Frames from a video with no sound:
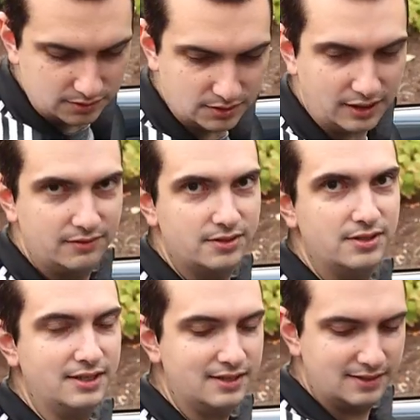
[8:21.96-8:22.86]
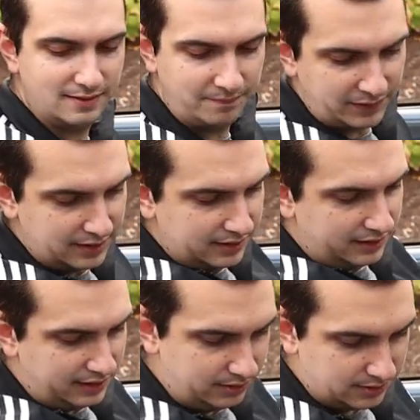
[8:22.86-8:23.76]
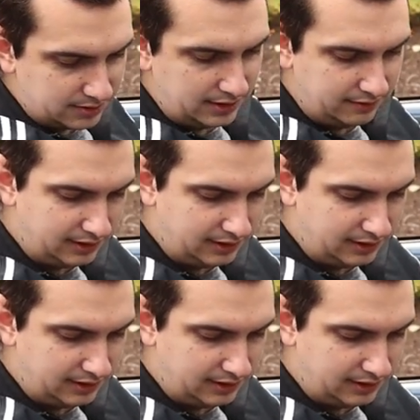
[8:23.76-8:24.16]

the driver seats. And you also have